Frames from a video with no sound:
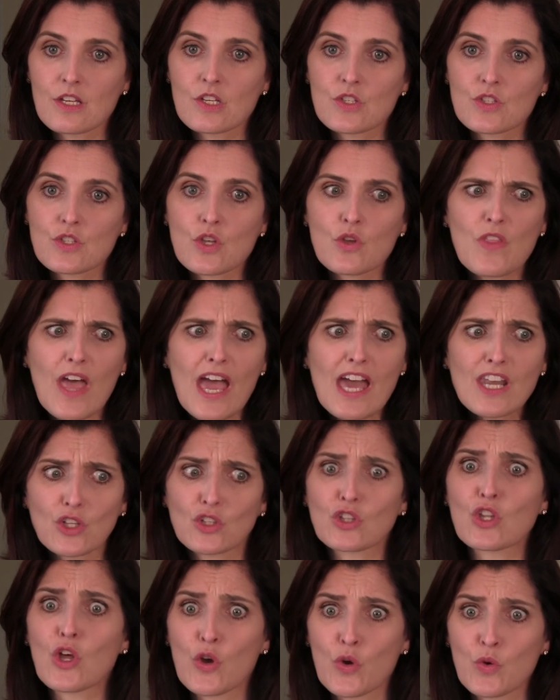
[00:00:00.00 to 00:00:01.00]
So that
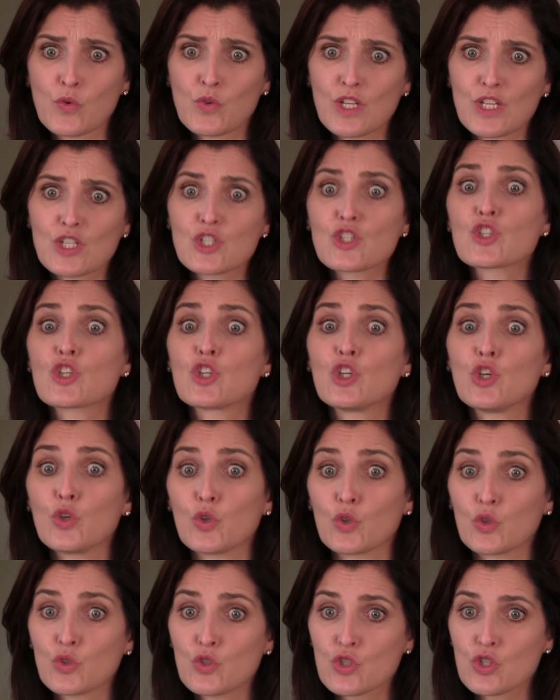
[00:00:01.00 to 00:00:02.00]
alone is
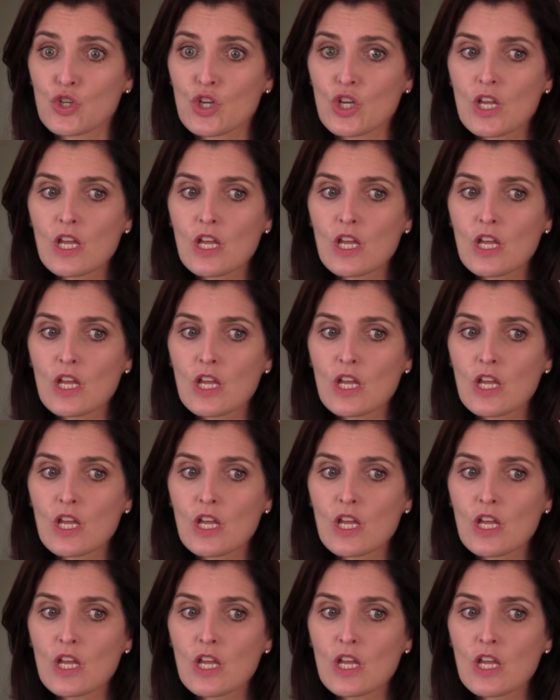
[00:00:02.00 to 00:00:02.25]
huge.